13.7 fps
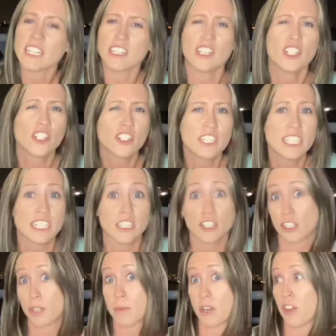and learning
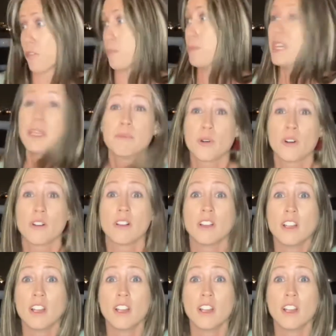about other people